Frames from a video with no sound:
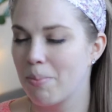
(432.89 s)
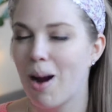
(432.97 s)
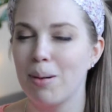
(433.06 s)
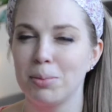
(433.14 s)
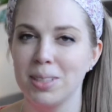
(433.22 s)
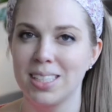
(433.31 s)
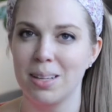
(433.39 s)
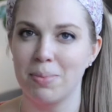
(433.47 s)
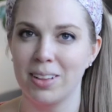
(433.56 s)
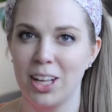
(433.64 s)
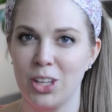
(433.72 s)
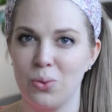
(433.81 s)
probably
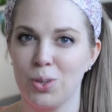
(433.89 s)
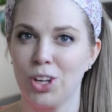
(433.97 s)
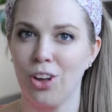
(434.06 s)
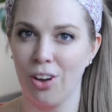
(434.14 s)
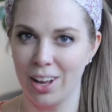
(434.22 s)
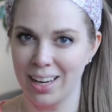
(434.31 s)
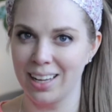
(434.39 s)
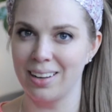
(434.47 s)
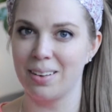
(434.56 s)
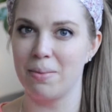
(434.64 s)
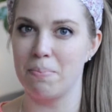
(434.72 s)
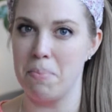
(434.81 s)
something that you couldn't
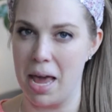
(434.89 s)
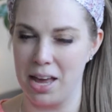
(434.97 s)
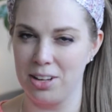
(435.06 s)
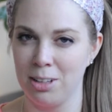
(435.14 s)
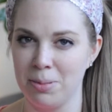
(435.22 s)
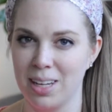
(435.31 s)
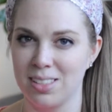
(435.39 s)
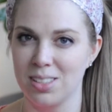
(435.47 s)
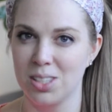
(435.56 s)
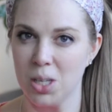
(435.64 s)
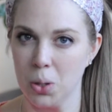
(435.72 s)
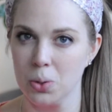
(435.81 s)
mail because
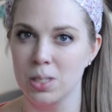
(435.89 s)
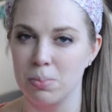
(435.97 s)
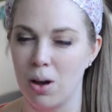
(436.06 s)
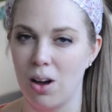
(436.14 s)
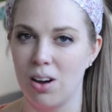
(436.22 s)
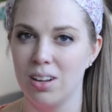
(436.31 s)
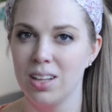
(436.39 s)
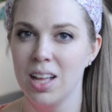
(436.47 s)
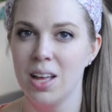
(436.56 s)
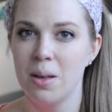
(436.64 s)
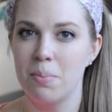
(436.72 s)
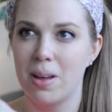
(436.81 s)
it's so small,
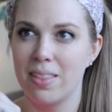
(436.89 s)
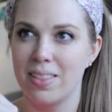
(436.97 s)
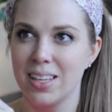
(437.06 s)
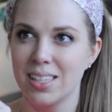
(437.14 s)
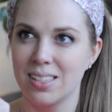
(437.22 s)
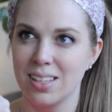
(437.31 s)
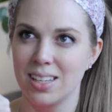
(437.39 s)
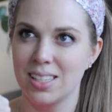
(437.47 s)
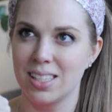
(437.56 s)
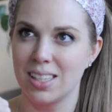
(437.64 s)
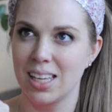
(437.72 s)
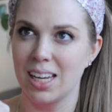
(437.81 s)
but this
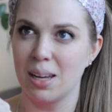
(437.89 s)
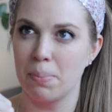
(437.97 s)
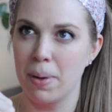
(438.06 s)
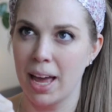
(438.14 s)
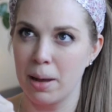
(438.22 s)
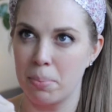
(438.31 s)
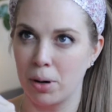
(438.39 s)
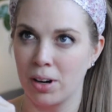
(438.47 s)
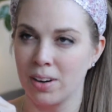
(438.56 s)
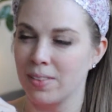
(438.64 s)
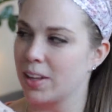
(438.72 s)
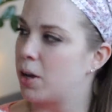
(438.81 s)
is the
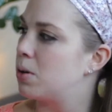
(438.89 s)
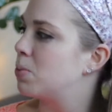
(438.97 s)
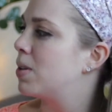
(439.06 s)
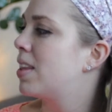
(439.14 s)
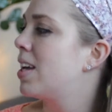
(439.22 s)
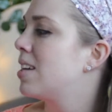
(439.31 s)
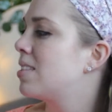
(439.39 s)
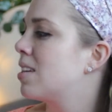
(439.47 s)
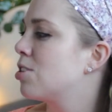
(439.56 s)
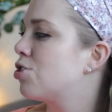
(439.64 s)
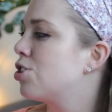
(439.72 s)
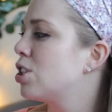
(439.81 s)
paper that goes with it. It
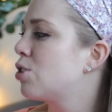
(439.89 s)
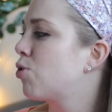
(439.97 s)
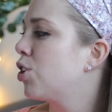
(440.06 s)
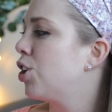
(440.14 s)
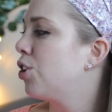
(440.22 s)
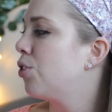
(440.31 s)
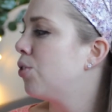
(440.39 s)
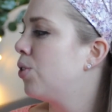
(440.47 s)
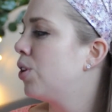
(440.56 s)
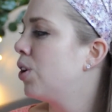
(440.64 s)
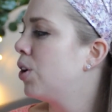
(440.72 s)
says, just for you,